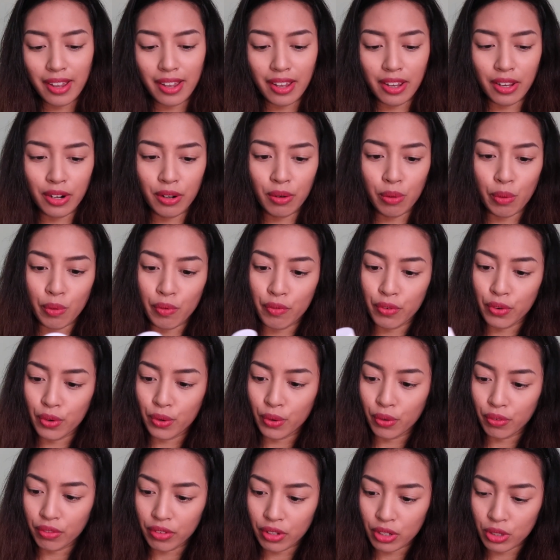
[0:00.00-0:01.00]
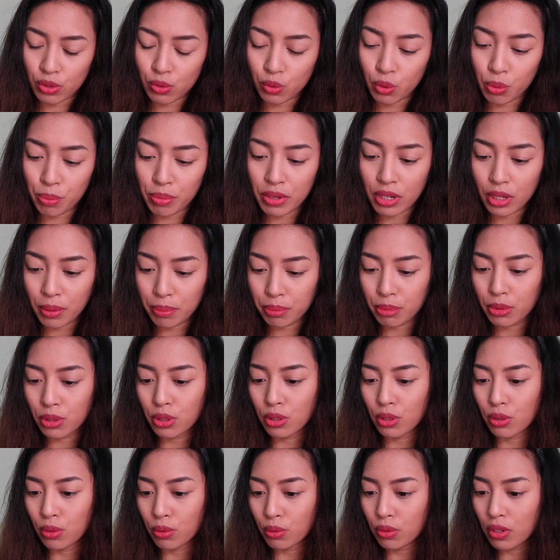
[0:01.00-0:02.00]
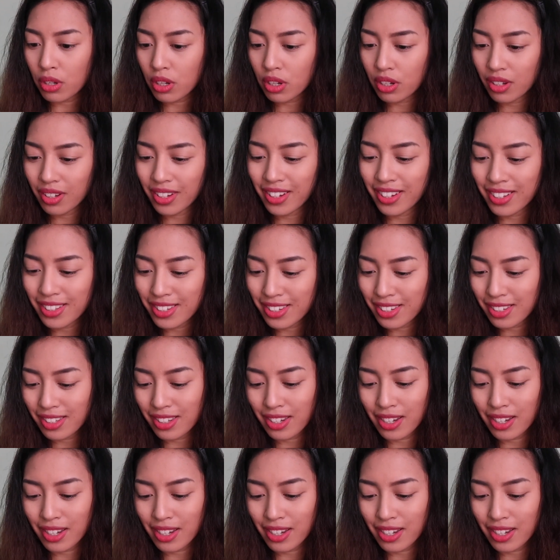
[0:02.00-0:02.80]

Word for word: and a review of this will be up soon. It's